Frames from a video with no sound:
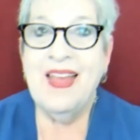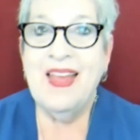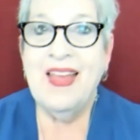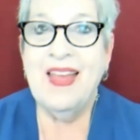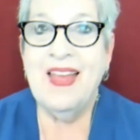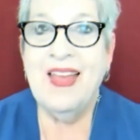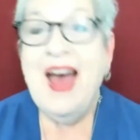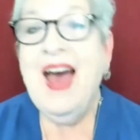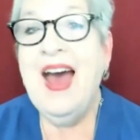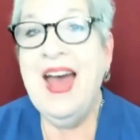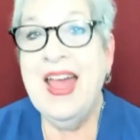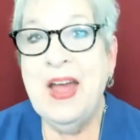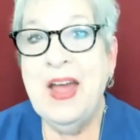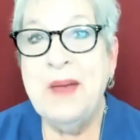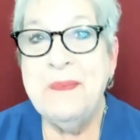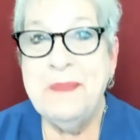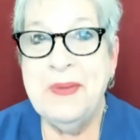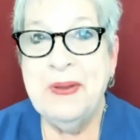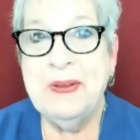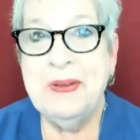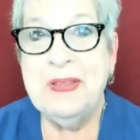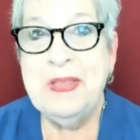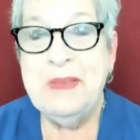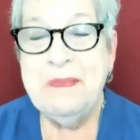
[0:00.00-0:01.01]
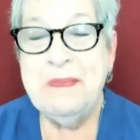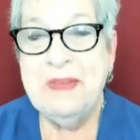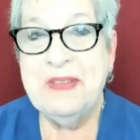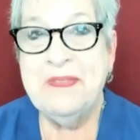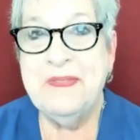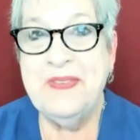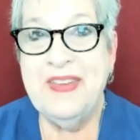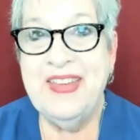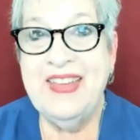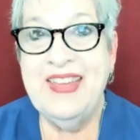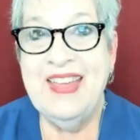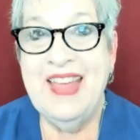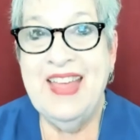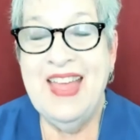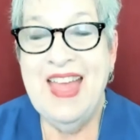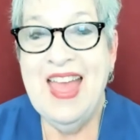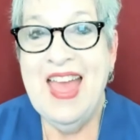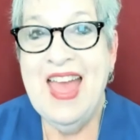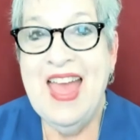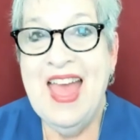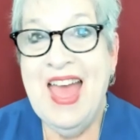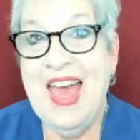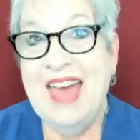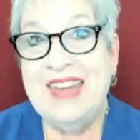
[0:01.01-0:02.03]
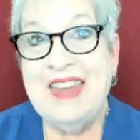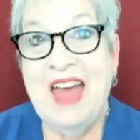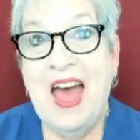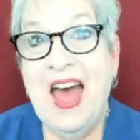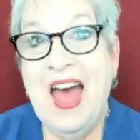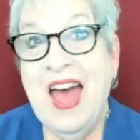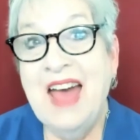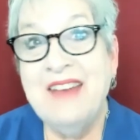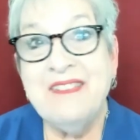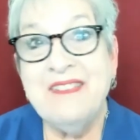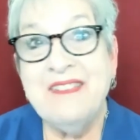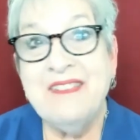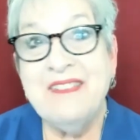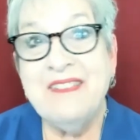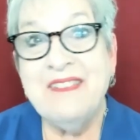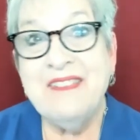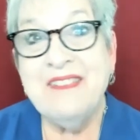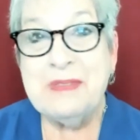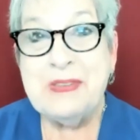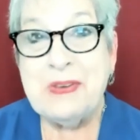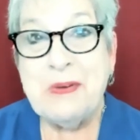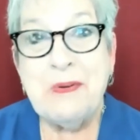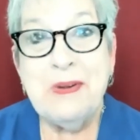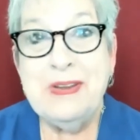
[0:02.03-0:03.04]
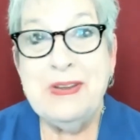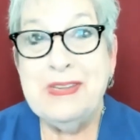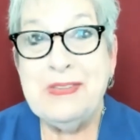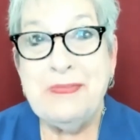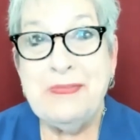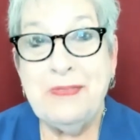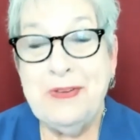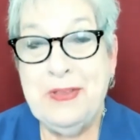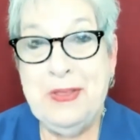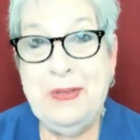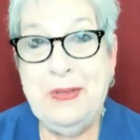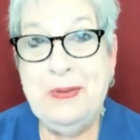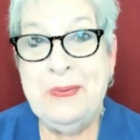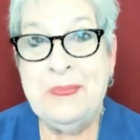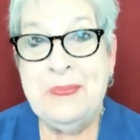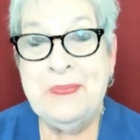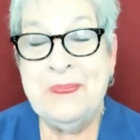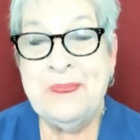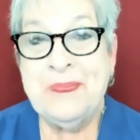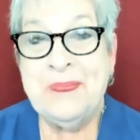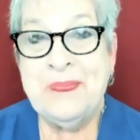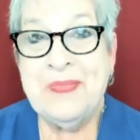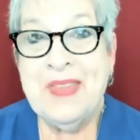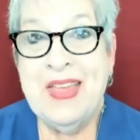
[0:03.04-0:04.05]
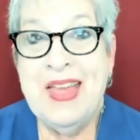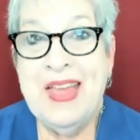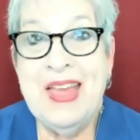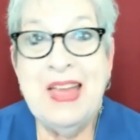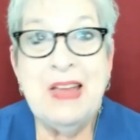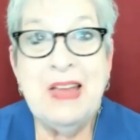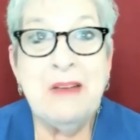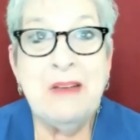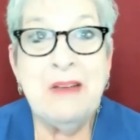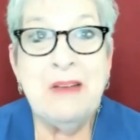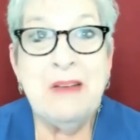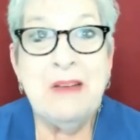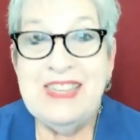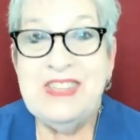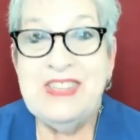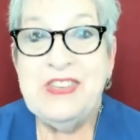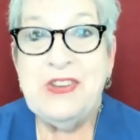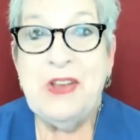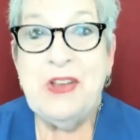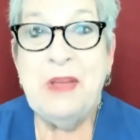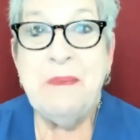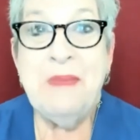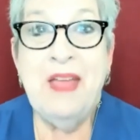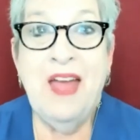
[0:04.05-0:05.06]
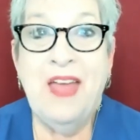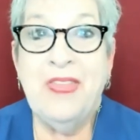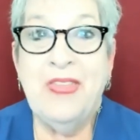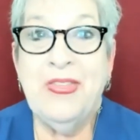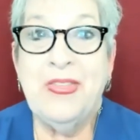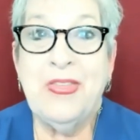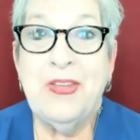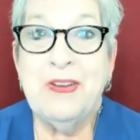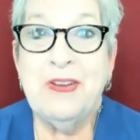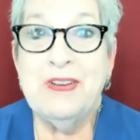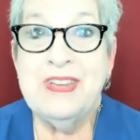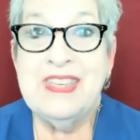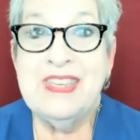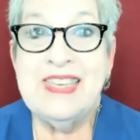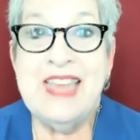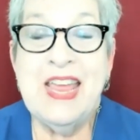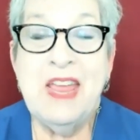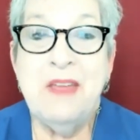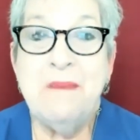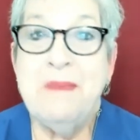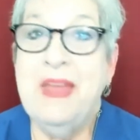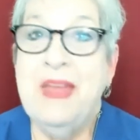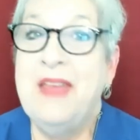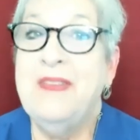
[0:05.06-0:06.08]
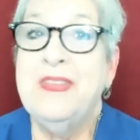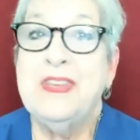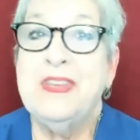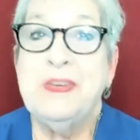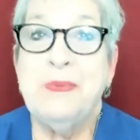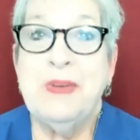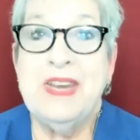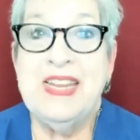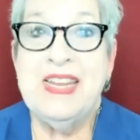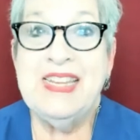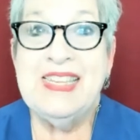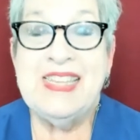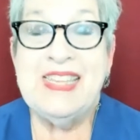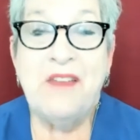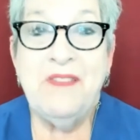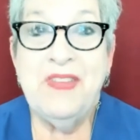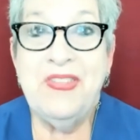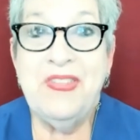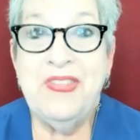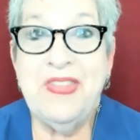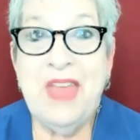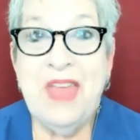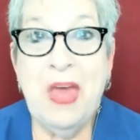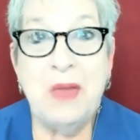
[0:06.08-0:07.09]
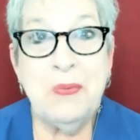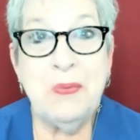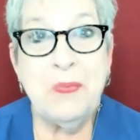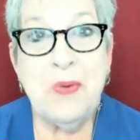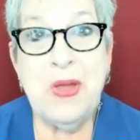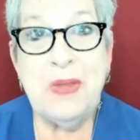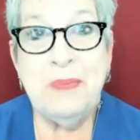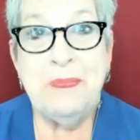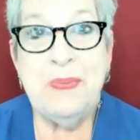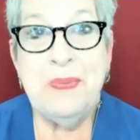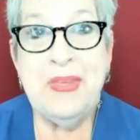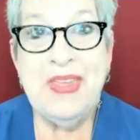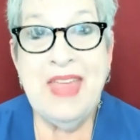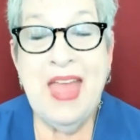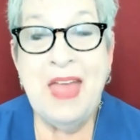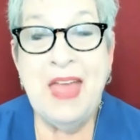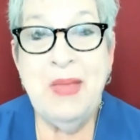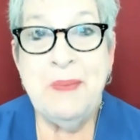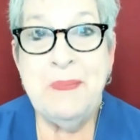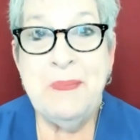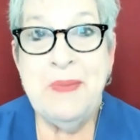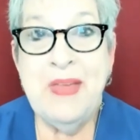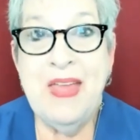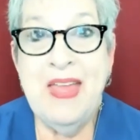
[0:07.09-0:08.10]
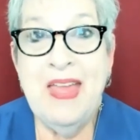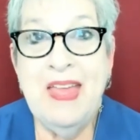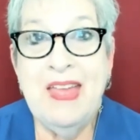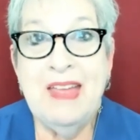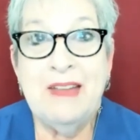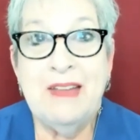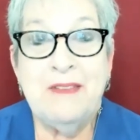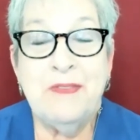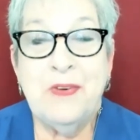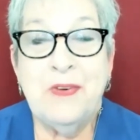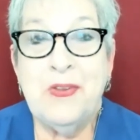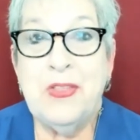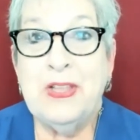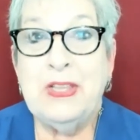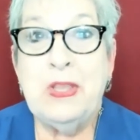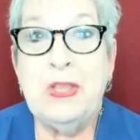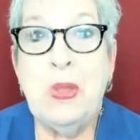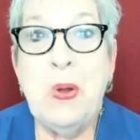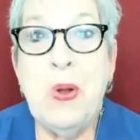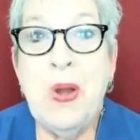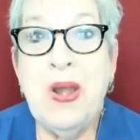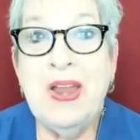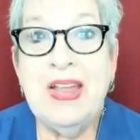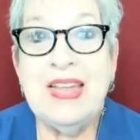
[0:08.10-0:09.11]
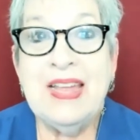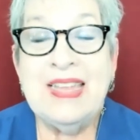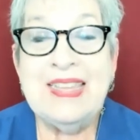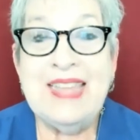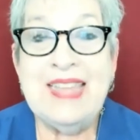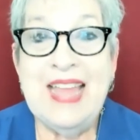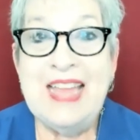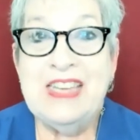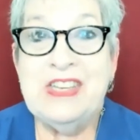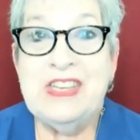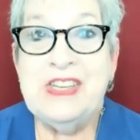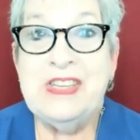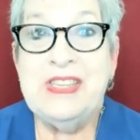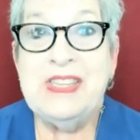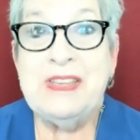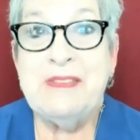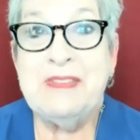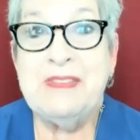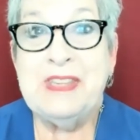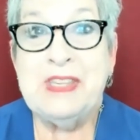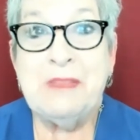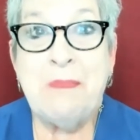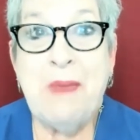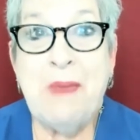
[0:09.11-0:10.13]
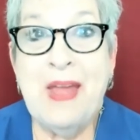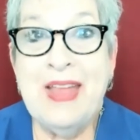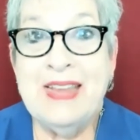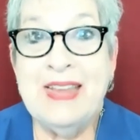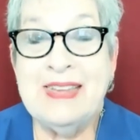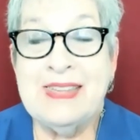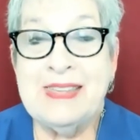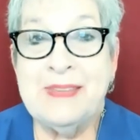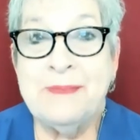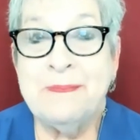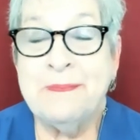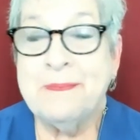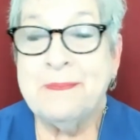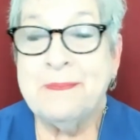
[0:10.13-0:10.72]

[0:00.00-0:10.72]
Hi, I'm Marilyn McPhee, and I've got some stories for you. Please join me on Thursday, May the 27th at 1 p.m. for the Lore and Legends of Spice.